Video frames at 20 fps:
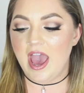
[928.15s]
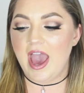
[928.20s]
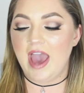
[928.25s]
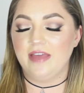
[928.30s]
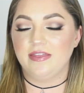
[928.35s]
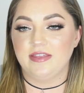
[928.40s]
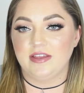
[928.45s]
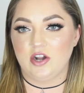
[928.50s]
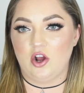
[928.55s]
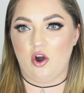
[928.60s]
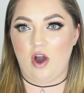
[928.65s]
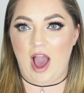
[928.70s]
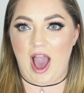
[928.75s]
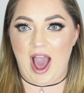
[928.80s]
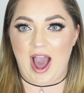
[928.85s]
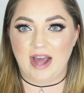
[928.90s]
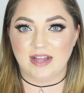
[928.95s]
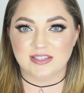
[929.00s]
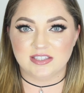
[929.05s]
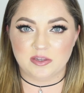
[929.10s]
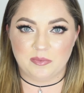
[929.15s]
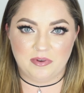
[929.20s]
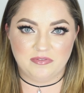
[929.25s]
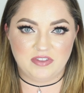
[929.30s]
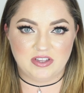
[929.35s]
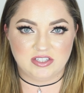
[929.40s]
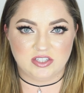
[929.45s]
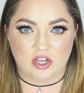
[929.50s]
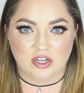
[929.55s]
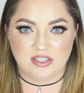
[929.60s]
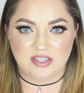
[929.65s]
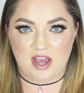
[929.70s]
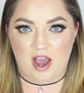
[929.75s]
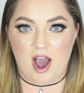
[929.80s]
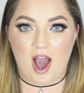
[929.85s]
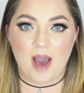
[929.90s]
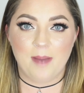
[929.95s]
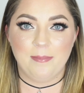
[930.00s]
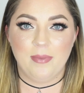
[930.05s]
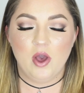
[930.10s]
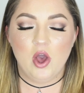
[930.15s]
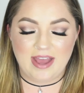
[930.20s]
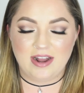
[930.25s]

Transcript: and then I'll add some of this on top.